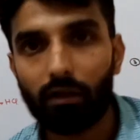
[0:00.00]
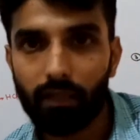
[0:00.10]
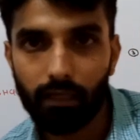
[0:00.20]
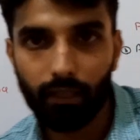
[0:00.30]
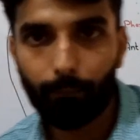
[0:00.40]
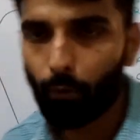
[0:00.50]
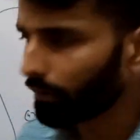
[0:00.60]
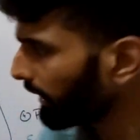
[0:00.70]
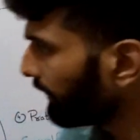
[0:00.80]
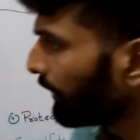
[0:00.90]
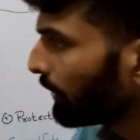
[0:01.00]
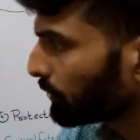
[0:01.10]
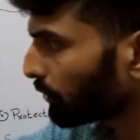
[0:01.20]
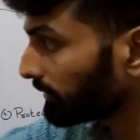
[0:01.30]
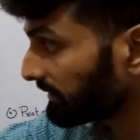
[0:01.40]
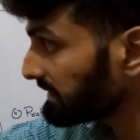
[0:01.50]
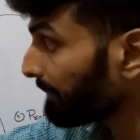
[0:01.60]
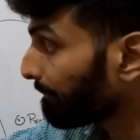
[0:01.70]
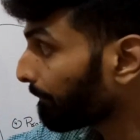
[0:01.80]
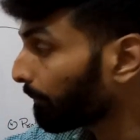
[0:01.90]
the other protein. So this is
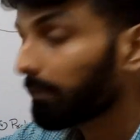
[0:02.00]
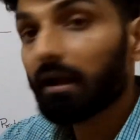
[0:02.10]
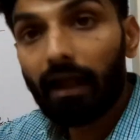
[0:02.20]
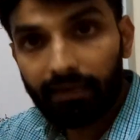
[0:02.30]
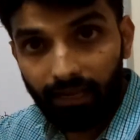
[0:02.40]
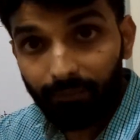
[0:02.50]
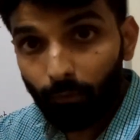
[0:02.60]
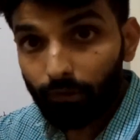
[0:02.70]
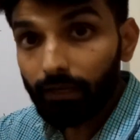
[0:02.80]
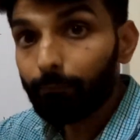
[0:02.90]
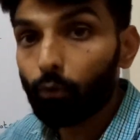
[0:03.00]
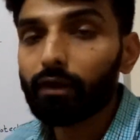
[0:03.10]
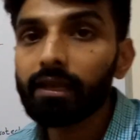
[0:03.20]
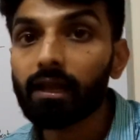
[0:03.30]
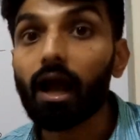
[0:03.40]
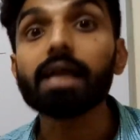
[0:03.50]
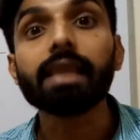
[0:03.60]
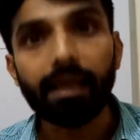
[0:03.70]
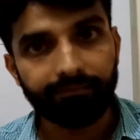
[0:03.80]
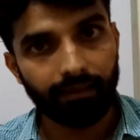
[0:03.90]
a kinase protein, protein
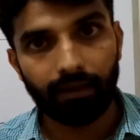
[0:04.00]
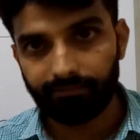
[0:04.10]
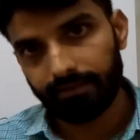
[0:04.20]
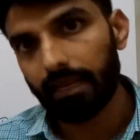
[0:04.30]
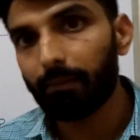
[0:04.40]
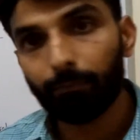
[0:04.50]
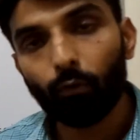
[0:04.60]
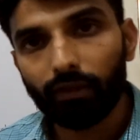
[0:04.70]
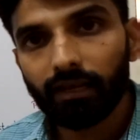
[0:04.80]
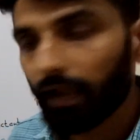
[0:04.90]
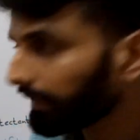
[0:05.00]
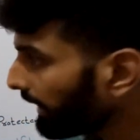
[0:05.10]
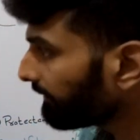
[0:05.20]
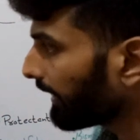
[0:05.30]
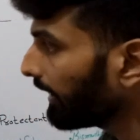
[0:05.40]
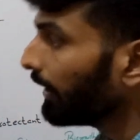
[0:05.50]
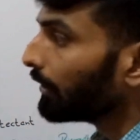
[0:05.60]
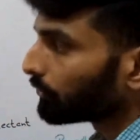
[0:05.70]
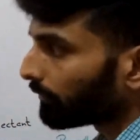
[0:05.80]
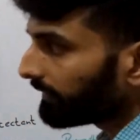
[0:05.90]
kinase A. Its name is protein kinase A.
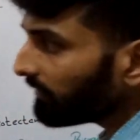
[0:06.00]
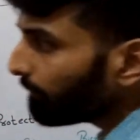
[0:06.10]
So this